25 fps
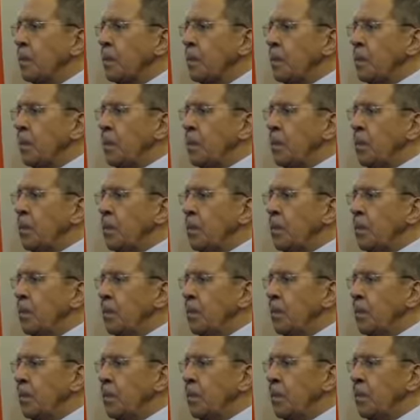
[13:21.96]

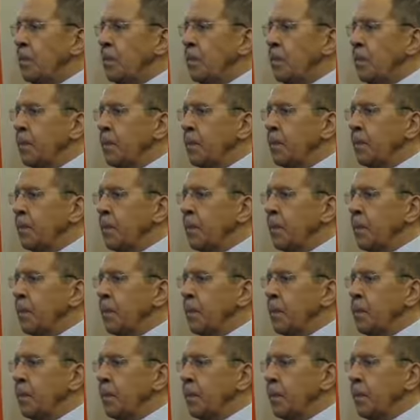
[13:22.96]

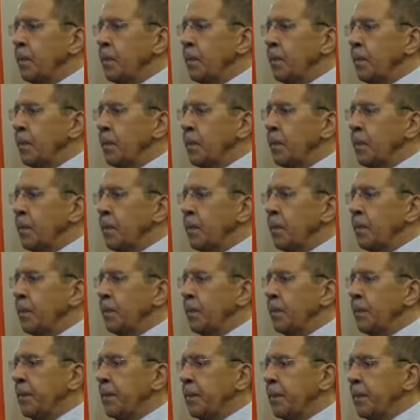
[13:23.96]

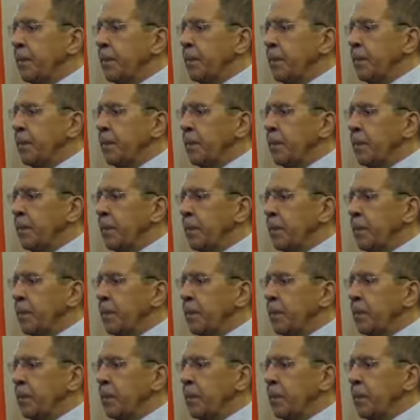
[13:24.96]

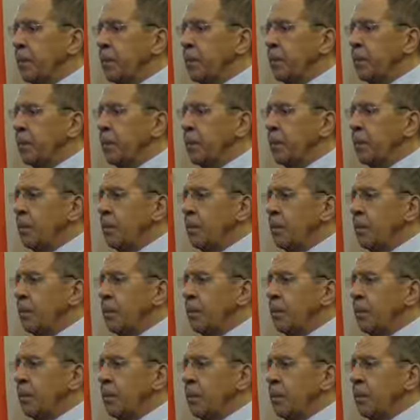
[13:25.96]

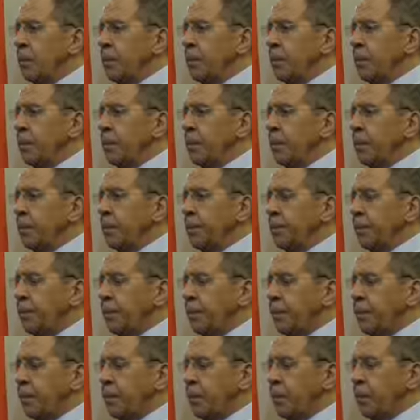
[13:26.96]

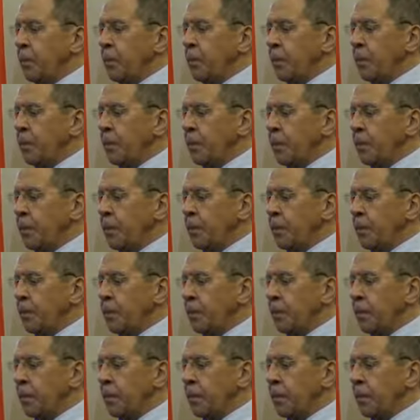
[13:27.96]

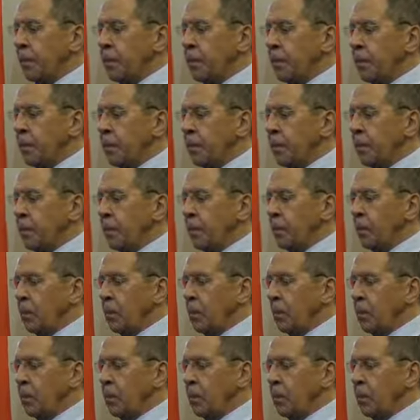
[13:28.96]
(silent)